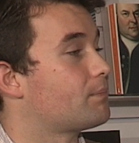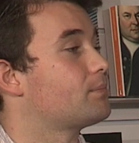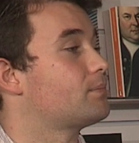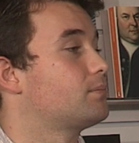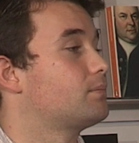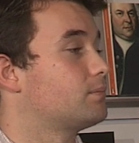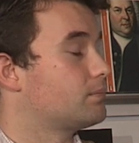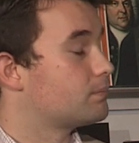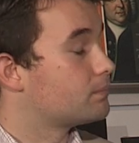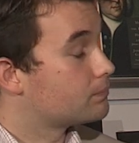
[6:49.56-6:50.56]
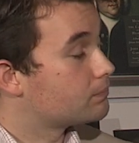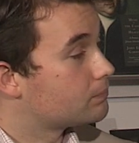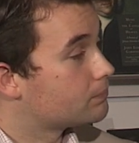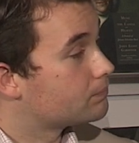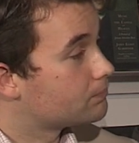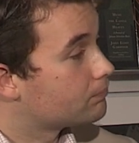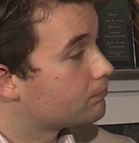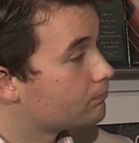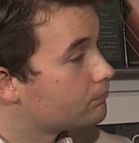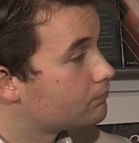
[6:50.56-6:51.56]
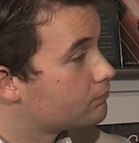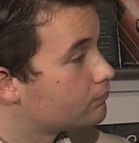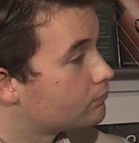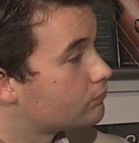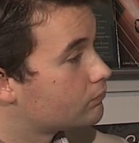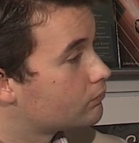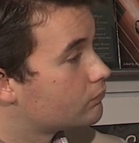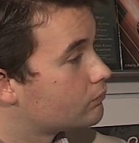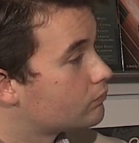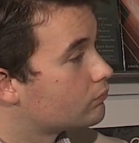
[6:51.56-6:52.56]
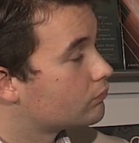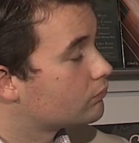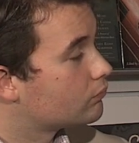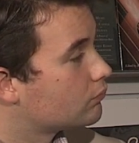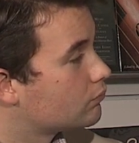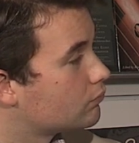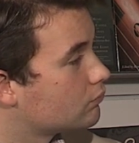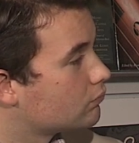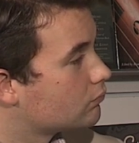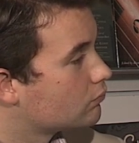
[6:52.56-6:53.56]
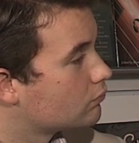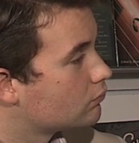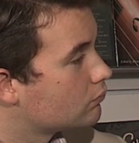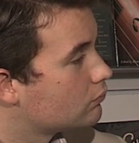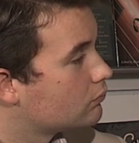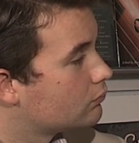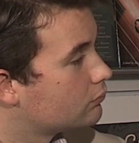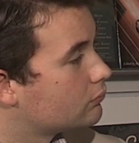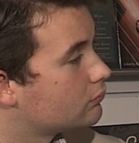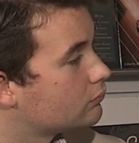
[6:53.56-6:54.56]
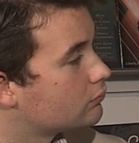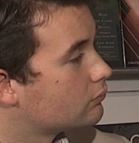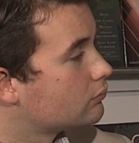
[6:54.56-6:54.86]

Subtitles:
This person isn't speaking.